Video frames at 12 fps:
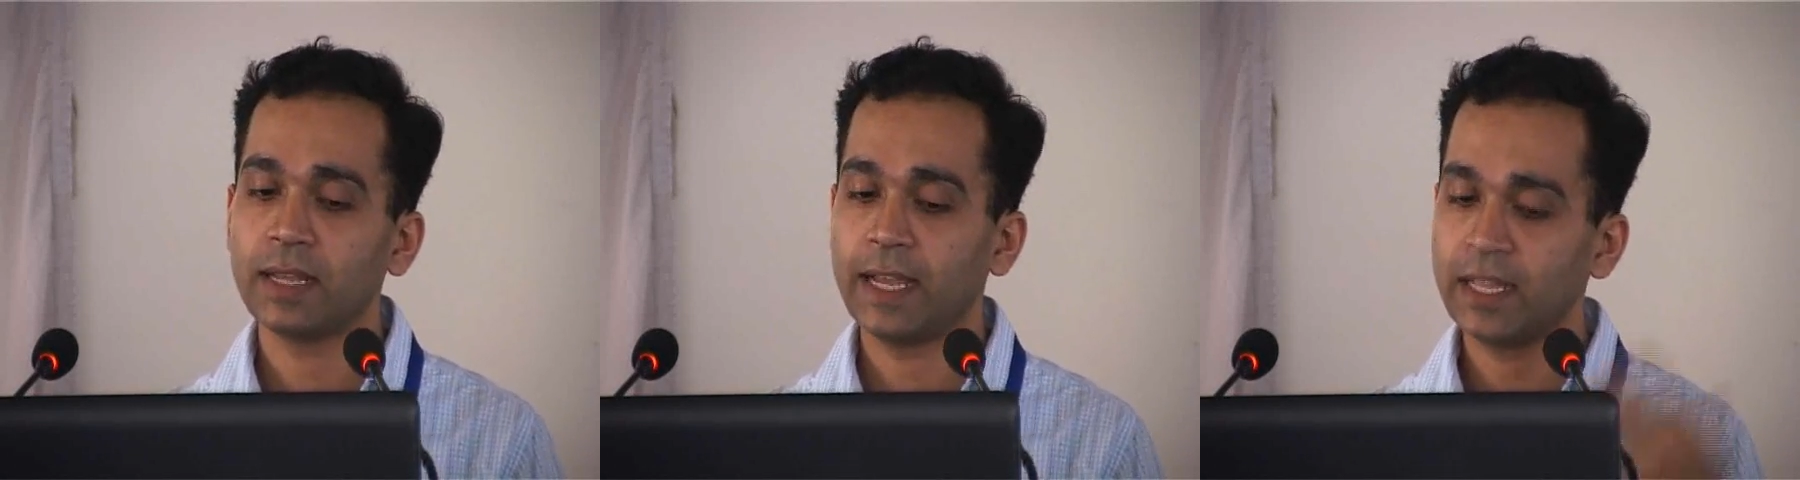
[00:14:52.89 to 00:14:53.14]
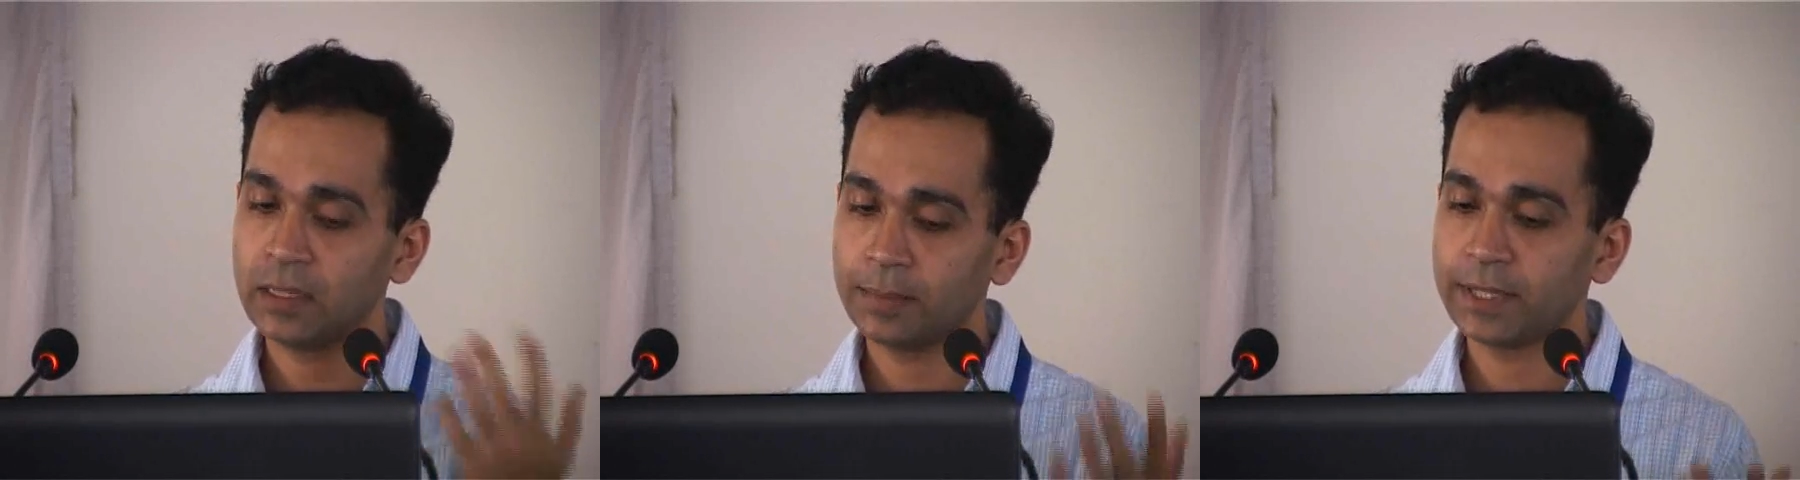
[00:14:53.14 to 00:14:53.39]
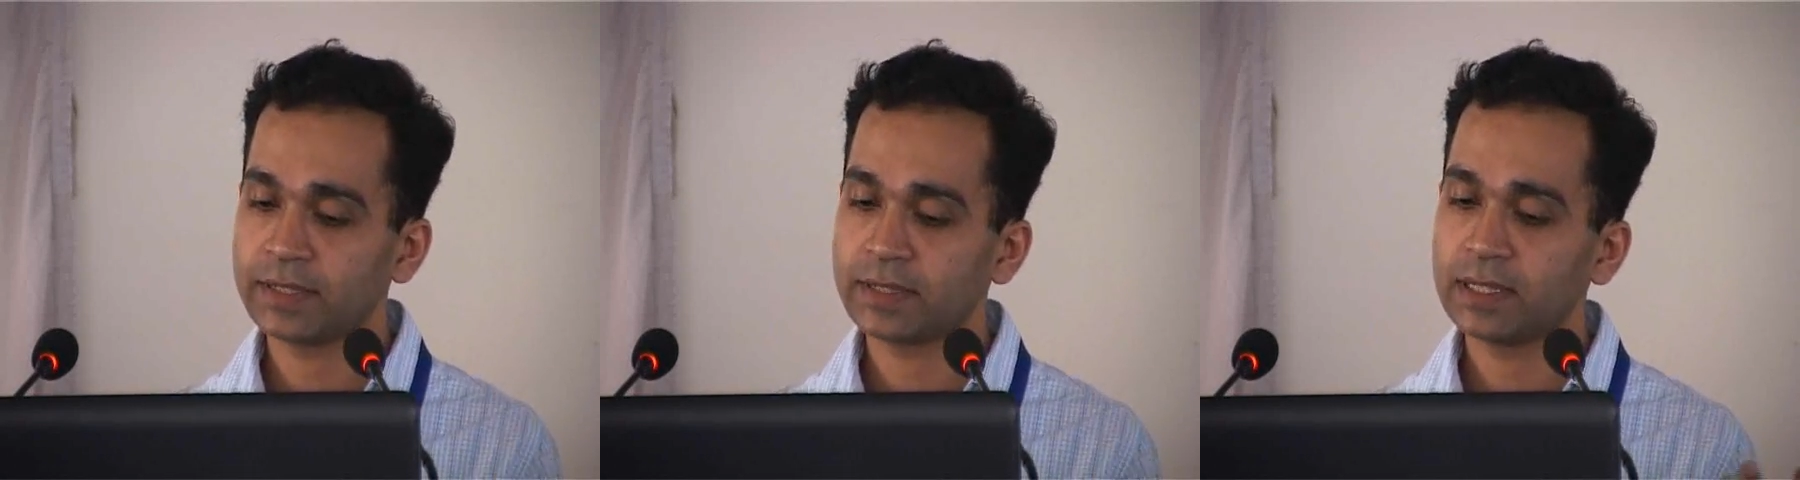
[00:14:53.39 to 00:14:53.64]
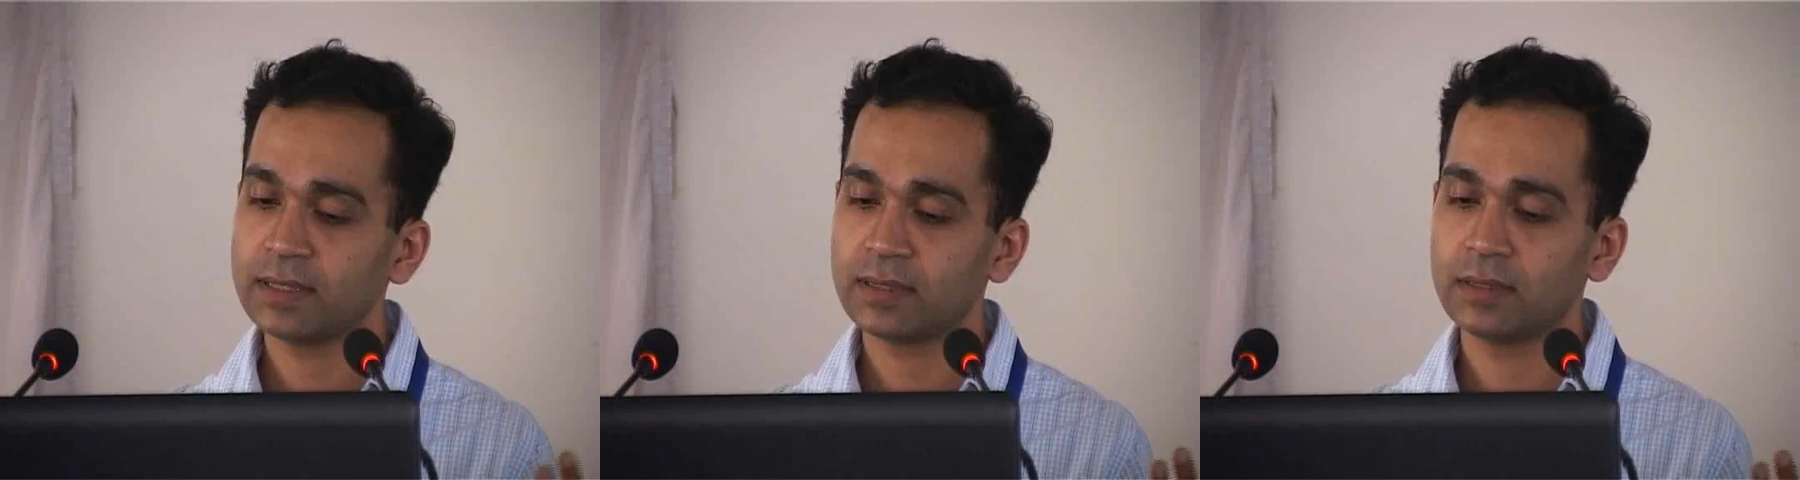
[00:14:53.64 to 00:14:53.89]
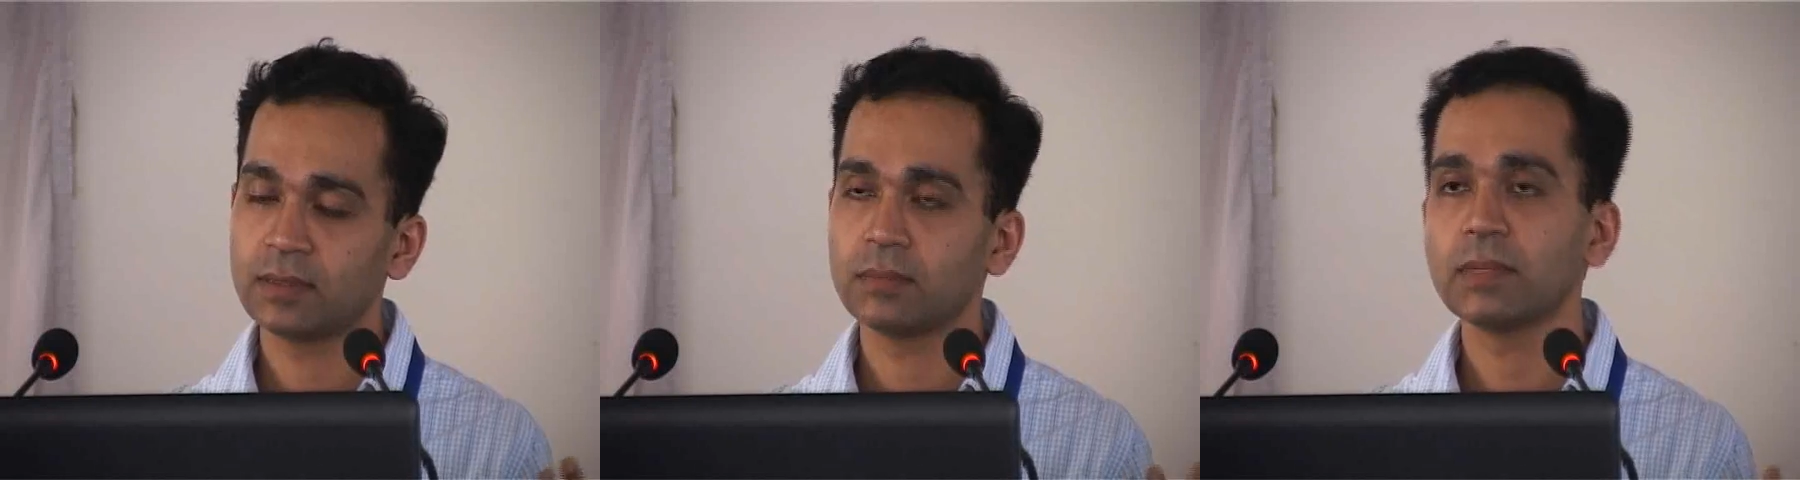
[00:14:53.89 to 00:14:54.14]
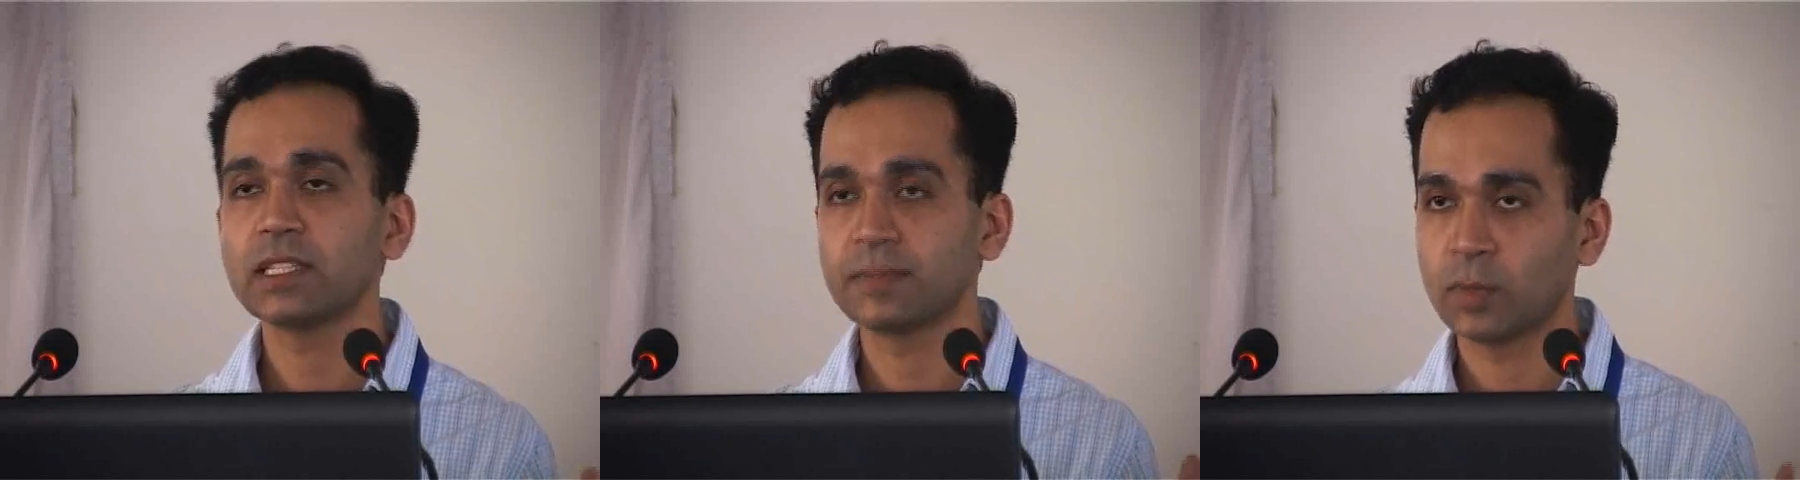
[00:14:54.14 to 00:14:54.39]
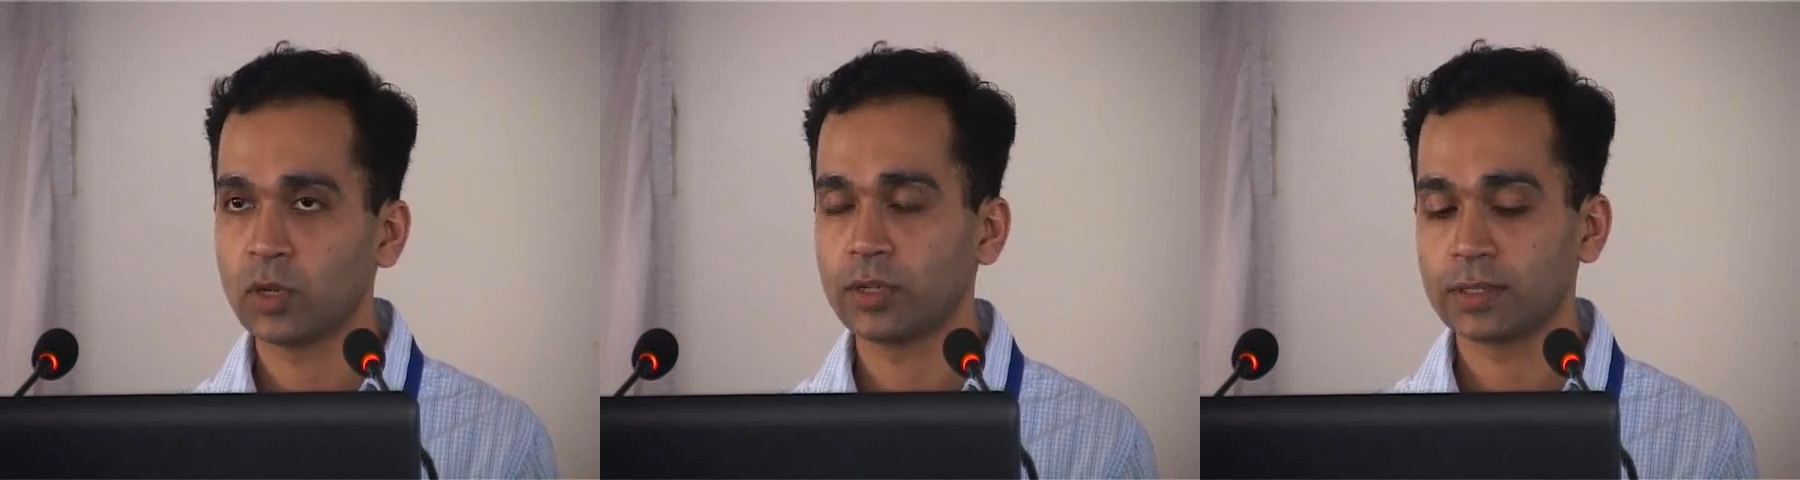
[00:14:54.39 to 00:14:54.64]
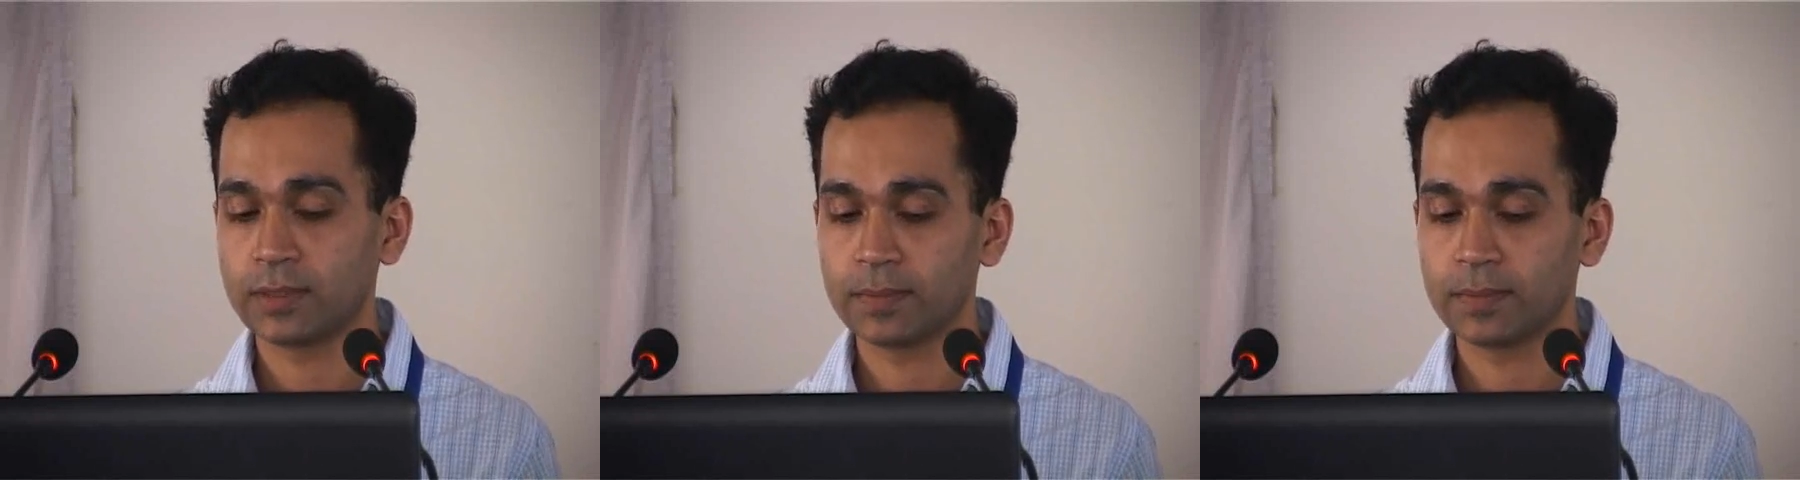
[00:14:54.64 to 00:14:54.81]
and the parent cells, but smaller.